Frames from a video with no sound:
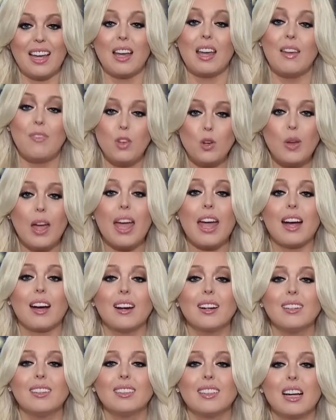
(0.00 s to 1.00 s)
If you
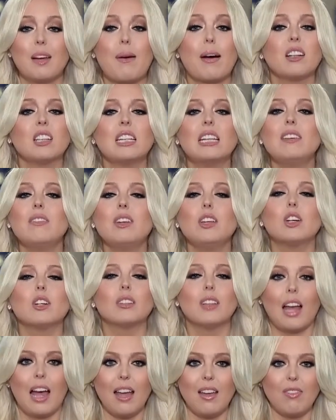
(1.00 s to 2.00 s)
care about living your
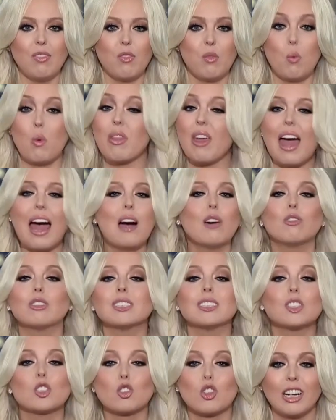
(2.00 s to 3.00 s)
life without
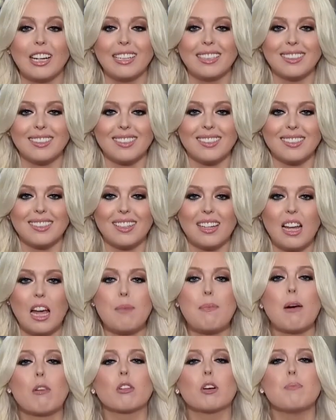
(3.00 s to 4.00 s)
restraints,
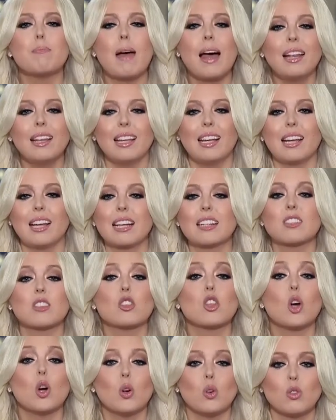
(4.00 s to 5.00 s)
about rebelling against
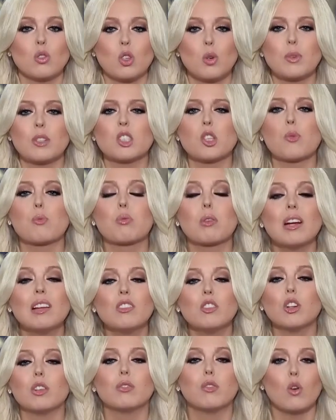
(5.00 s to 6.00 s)
those who would
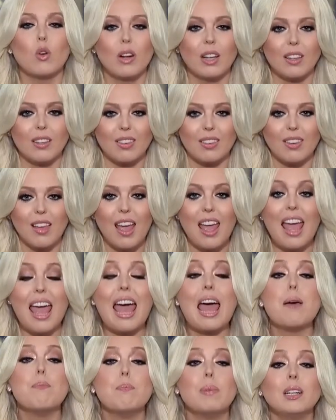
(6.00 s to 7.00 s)
suppress your voice
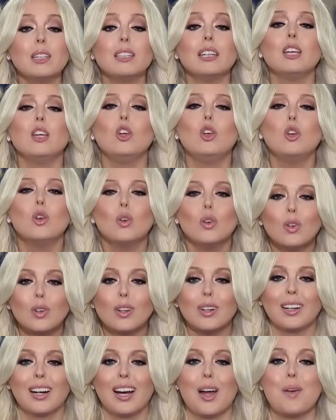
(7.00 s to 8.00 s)
and building
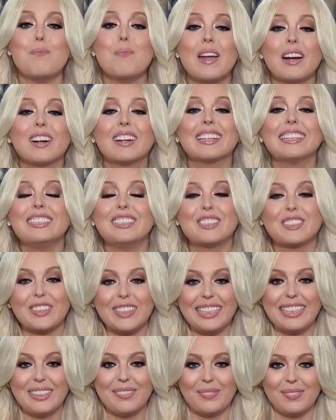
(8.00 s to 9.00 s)
your American
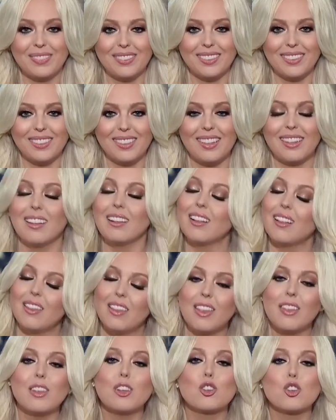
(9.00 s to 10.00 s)
dream,
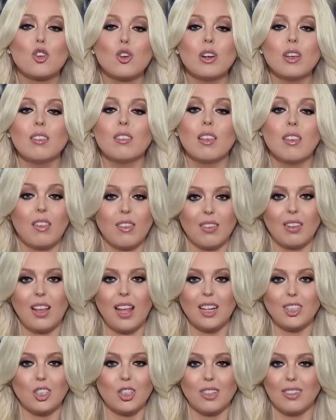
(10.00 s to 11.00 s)
then the choice in this
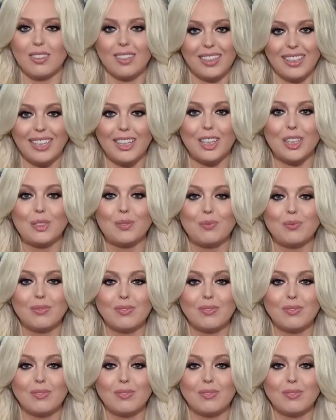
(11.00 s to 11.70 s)
election is clear.